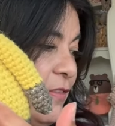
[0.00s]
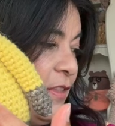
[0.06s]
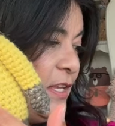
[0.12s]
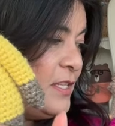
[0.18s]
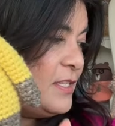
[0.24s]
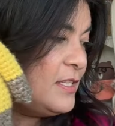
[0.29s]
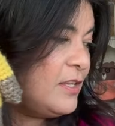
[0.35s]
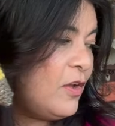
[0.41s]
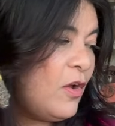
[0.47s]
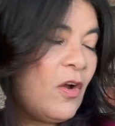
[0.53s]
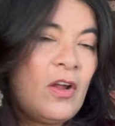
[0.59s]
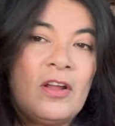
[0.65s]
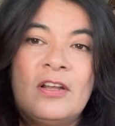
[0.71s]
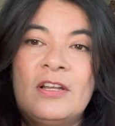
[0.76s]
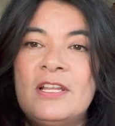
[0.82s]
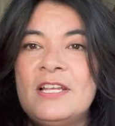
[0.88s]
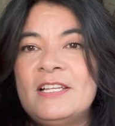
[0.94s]
this
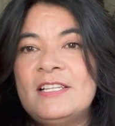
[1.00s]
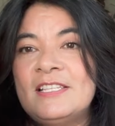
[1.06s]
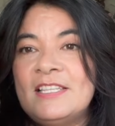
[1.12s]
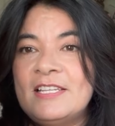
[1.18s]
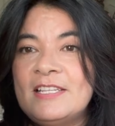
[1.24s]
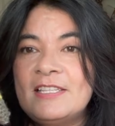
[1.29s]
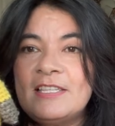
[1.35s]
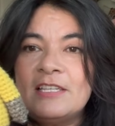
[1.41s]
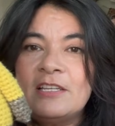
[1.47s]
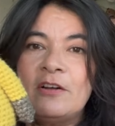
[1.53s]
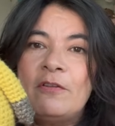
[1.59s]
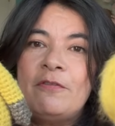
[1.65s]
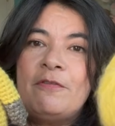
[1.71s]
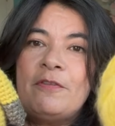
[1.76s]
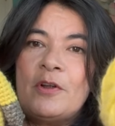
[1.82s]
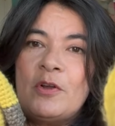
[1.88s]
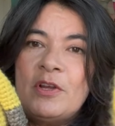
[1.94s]
yarn is this little
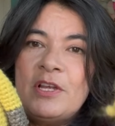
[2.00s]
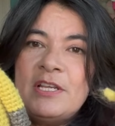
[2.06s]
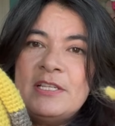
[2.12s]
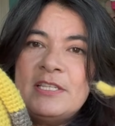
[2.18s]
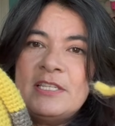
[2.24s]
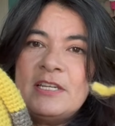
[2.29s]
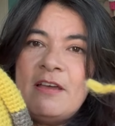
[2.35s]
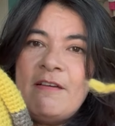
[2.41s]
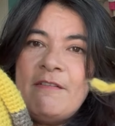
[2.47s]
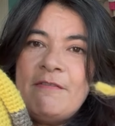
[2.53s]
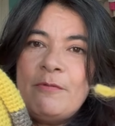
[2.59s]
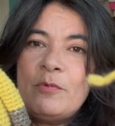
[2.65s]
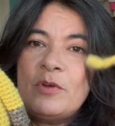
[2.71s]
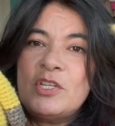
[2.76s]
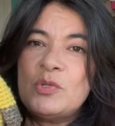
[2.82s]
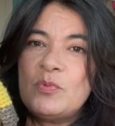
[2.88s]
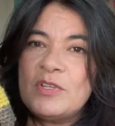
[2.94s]
furry stuff,
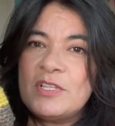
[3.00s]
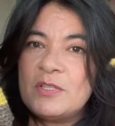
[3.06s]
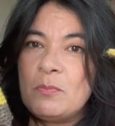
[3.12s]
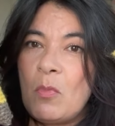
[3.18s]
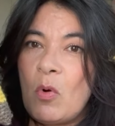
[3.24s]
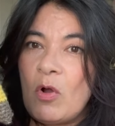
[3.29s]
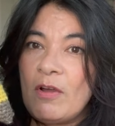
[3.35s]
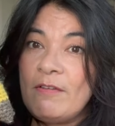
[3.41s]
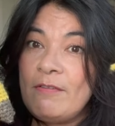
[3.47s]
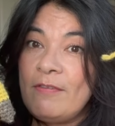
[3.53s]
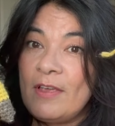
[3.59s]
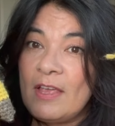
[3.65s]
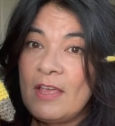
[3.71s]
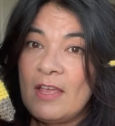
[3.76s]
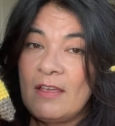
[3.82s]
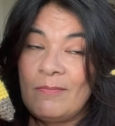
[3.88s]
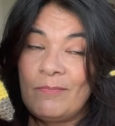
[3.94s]
which was more of
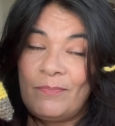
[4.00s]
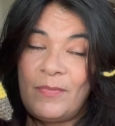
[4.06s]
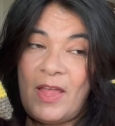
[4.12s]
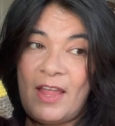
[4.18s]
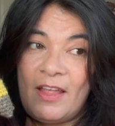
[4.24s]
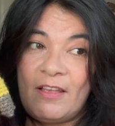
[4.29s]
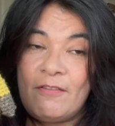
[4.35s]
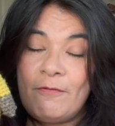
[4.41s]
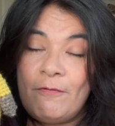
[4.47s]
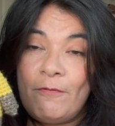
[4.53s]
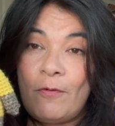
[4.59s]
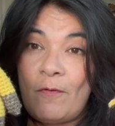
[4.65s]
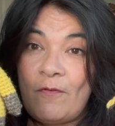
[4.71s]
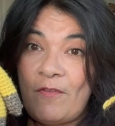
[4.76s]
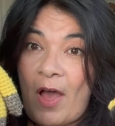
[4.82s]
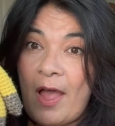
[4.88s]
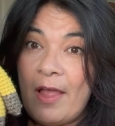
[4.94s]
a like
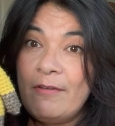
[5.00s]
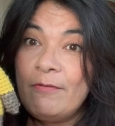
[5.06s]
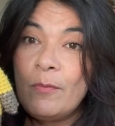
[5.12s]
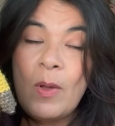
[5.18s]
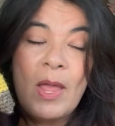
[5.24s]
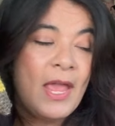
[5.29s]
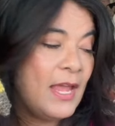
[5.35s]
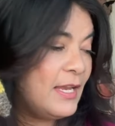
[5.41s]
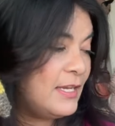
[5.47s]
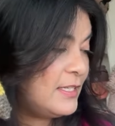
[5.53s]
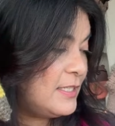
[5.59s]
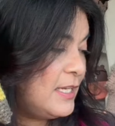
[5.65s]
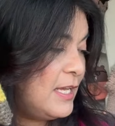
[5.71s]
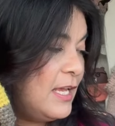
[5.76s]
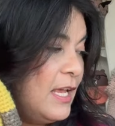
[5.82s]
5 weight,